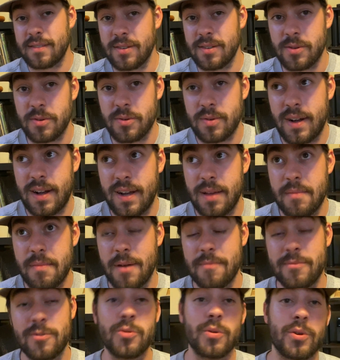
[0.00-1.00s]
two, I'm
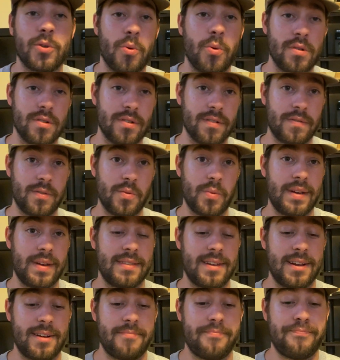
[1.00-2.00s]
up to a quarter of the way
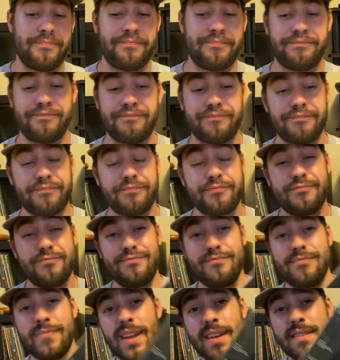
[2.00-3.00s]
there.
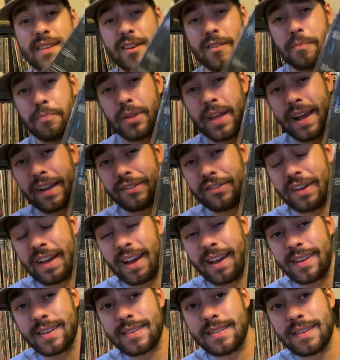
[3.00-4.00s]
That was Black
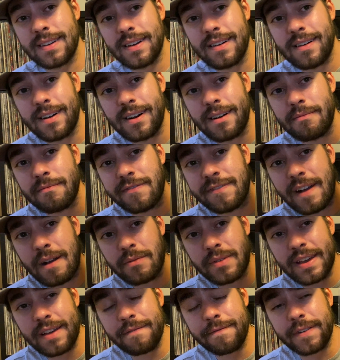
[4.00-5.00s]
Jazz.
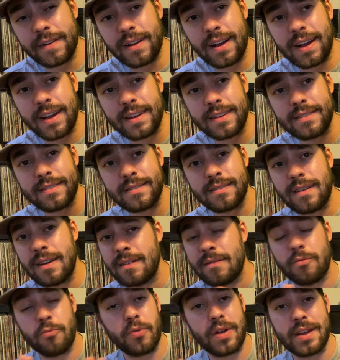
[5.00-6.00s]
Found Infinize
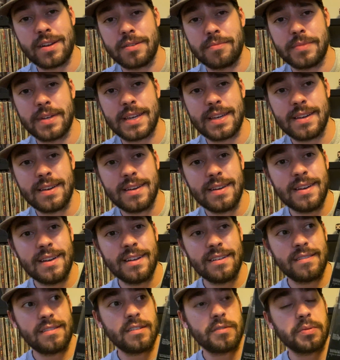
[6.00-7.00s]
randomly.
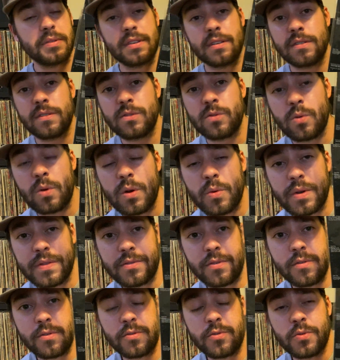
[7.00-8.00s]
Just was in a store, went
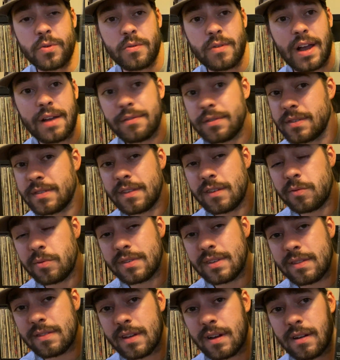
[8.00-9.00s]
through their new arrivals, and this was
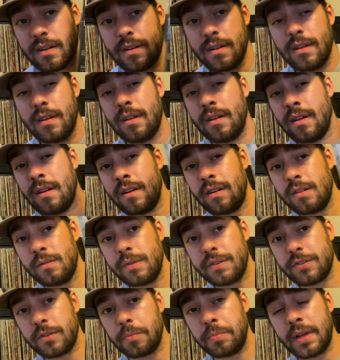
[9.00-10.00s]
in there.
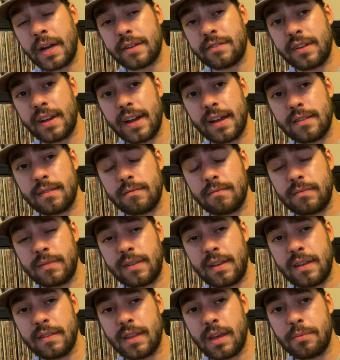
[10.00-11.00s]
Original Black Jazz,
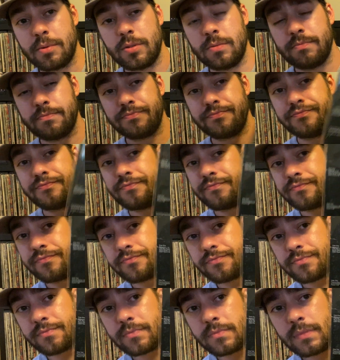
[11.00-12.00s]
tan label.
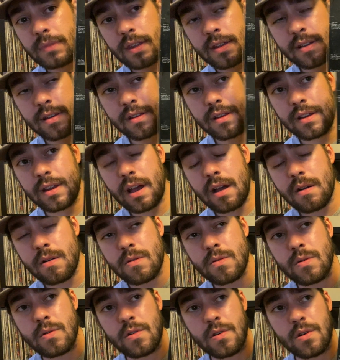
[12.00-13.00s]
Now,